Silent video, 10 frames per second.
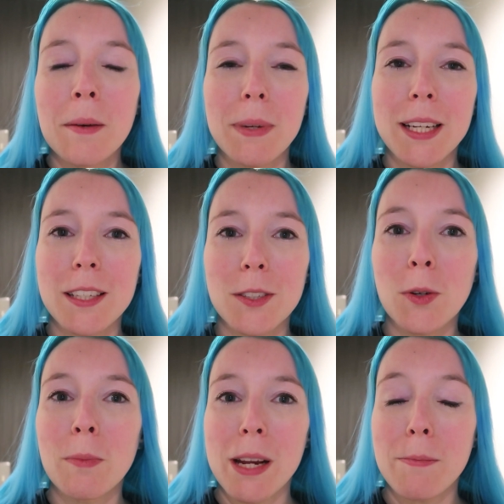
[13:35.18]
because it's
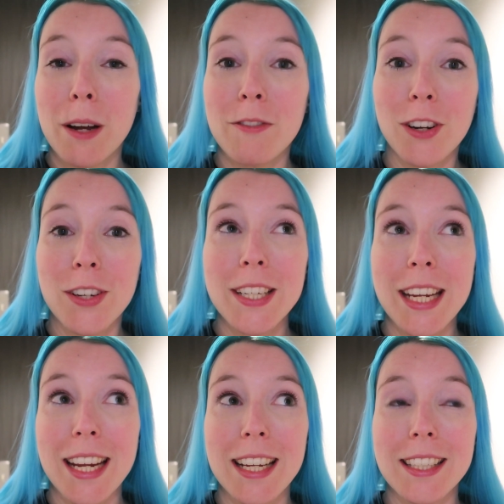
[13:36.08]
all made by
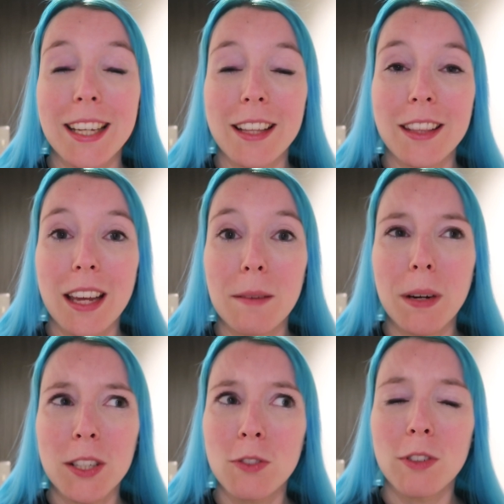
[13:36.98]
volunteers and they
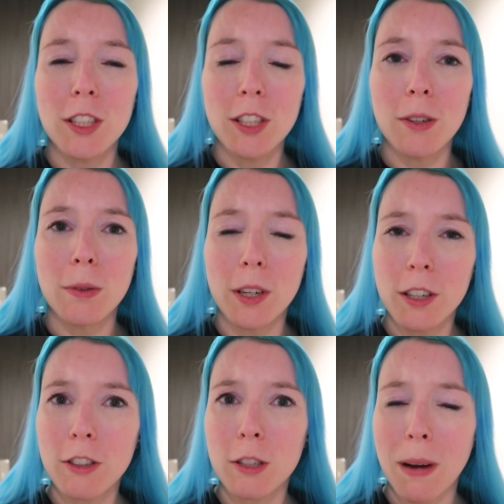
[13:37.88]
must renew a
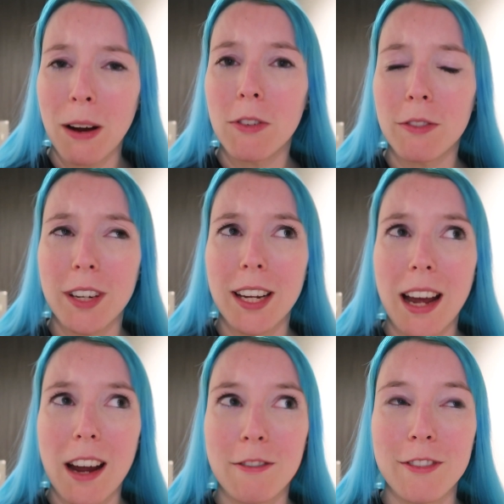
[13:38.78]
good amount of it
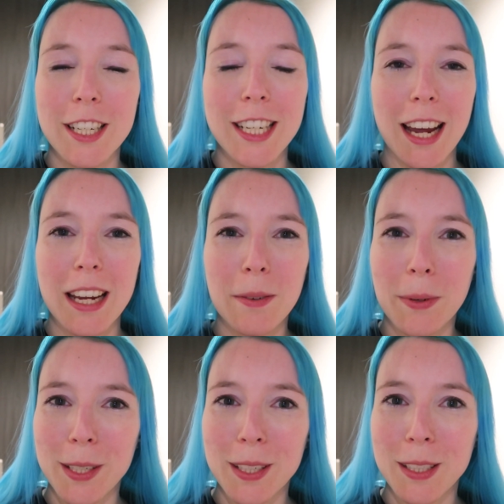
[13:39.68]
every day,
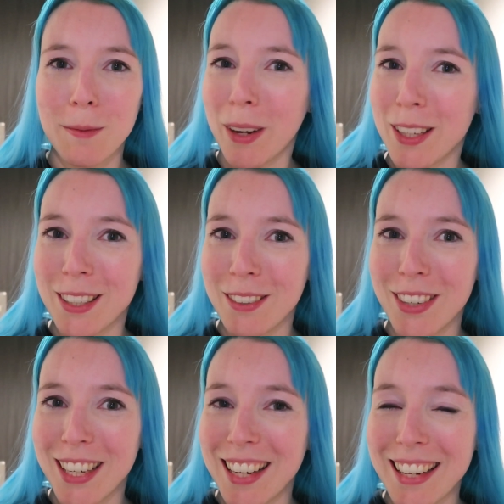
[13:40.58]
which is amazing
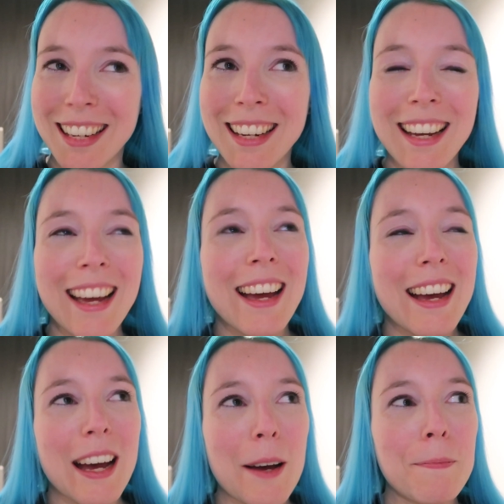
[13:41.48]
really.
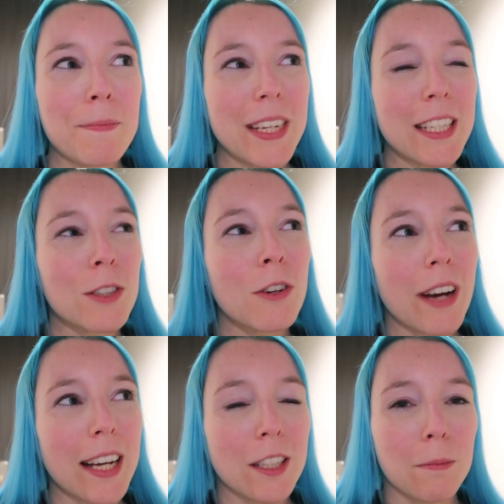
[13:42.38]
It sort of
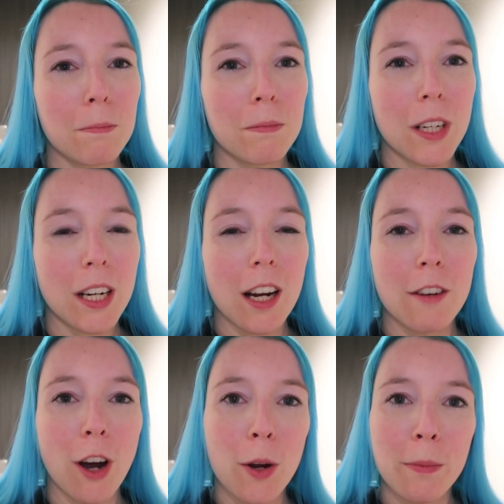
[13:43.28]
has a kind
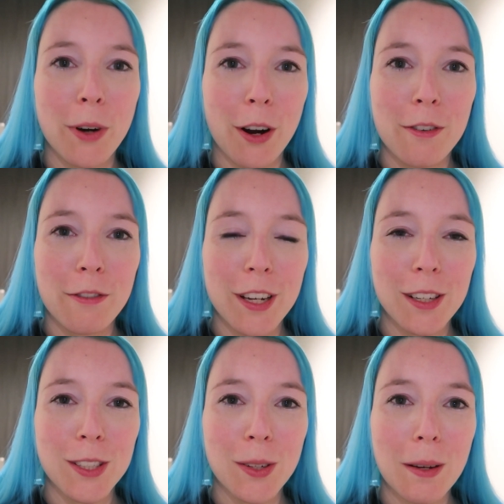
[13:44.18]
of homegrown
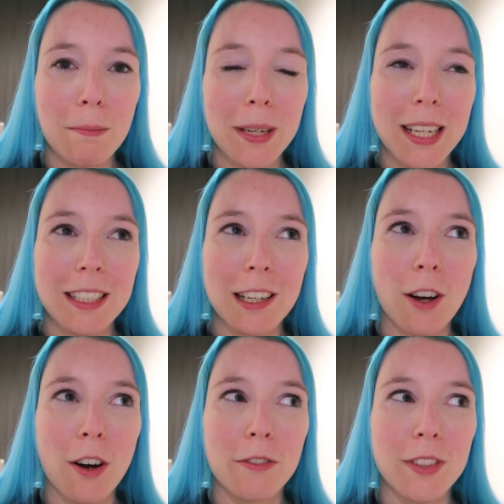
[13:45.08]
feel to it because a
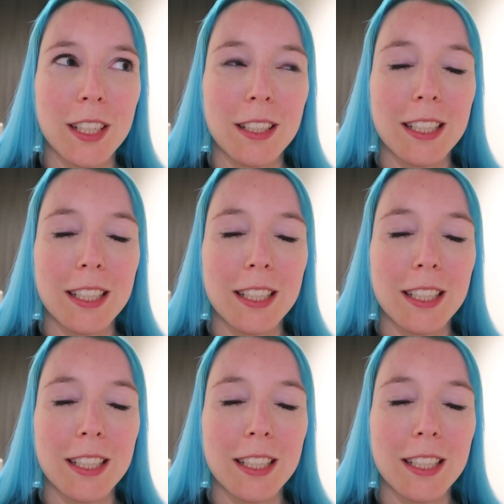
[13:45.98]
lot of the